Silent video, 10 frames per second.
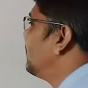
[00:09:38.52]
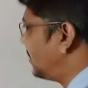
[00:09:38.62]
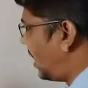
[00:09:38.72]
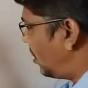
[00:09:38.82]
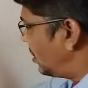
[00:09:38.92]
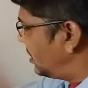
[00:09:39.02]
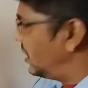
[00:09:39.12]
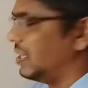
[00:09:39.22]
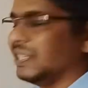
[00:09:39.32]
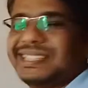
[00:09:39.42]
25.
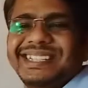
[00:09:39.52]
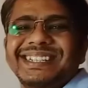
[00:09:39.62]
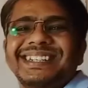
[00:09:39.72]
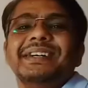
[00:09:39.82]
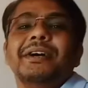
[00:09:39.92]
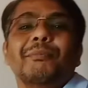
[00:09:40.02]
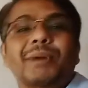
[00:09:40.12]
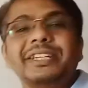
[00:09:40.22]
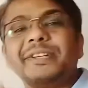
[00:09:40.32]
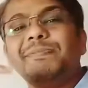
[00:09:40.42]
Now
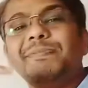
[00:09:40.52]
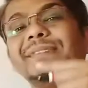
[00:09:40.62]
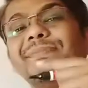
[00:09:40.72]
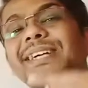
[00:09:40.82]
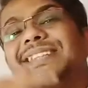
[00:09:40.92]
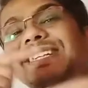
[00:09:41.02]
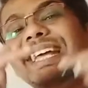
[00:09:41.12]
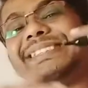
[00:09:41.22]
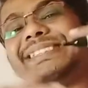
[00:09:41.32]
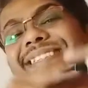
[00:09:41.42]
here
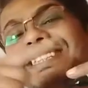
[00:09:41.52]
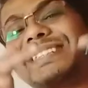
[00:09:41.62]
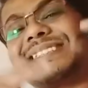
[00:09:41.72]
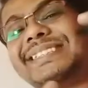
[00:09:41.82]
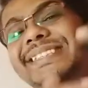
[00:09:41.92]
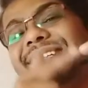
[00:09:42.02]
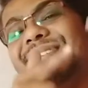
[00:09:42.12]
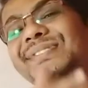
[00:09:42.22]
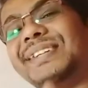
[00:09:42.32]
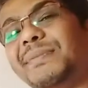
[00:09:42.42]
multiply by the
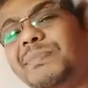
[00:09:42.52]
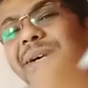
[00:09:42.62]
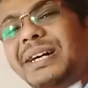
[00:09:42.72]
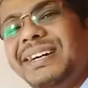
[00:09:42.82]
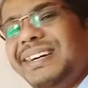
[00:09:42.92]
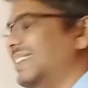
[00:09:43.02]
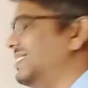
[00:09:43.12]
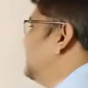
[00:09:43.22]
next successive